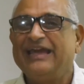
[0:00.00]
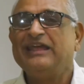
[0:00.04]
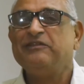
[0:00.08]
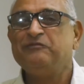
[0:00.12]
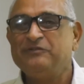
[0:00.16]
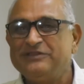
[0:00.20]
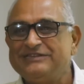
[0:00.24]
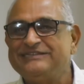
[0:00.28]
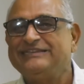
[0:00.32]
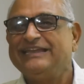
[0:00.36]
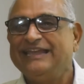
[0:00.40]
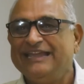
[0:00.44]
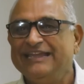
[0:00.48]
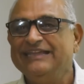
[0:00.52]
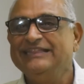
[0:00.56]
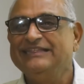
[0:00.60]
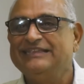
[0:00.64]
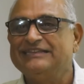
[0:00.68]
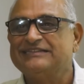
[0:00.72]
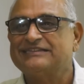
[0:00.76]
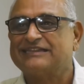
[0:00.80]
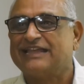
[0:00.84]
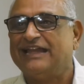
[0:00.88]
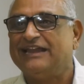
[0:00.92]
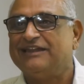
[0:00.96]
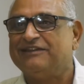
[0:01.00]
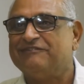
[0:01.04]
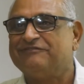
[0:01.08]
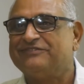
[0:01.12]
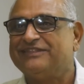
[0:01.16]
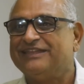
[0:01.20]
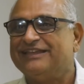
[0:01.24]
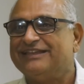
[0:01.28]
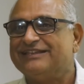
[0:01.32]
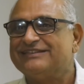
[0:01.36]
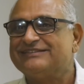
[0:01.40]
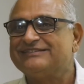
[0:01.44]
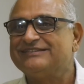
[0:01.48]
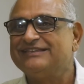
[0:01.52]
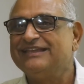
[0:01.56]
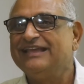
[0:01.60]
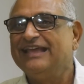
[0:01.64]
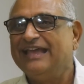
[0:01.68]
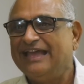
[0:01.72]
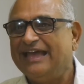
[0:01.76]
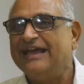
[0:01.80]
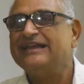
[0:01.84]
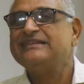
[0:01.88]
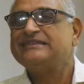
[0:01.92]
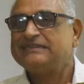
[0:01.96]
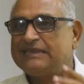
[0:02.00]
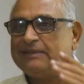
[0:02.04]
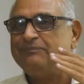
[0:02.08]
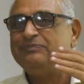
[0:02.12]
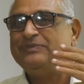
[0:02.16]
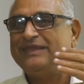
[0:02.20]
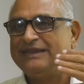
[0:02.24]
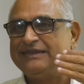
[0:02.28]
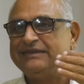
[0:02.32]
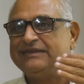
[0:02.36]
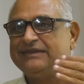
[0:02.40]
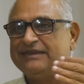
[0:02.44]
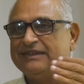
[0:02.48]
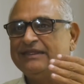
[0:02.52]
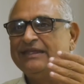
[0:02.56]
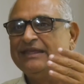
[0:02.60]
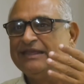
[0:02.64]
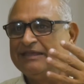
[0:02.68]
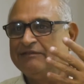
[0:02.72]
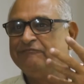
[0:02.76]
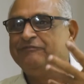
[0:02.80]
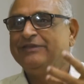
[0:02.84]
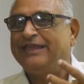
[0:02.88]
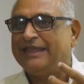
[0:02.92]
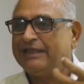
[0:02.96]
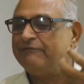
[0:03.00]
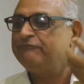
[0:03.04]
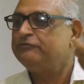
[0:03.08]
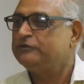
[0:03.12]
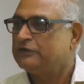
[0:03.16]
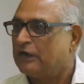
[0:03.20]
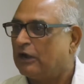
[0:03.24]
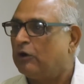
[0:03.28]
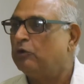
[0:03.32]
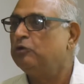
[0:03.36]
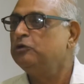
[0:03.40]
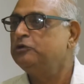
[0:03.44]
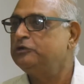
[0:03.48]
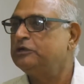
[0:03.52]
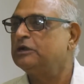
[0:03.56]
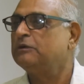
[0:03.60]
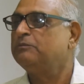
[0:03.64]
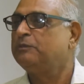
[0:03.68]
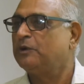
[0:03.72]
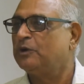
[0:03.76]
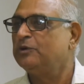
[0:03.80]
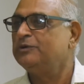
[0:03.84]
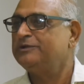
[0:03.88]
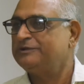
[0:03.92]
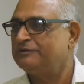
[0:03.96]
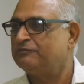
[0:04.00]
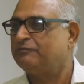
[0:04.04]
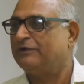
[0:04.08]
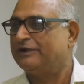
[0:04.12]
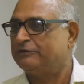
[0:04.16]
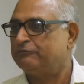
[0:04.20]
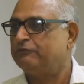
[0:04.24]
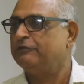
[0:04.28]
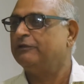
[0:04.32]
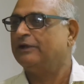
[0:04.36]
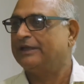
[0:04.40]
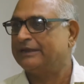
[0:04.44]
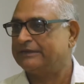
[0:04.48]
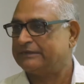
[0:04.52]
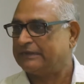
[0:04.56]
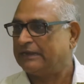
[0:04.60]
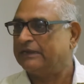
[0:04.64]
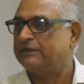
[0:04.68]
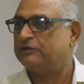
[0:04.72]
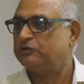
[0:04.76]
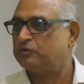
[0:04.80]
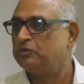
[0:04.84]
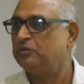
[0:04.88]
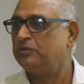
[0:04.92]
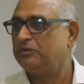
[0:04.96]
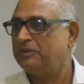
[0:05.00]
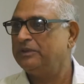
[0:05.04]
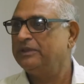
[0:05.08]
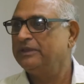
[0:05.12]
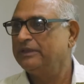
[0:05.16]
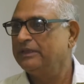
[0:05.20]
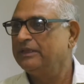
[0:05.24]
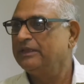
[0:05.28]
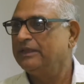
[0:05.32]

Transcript: are we saying this kind of things? Except that we have doubt about what we are trying to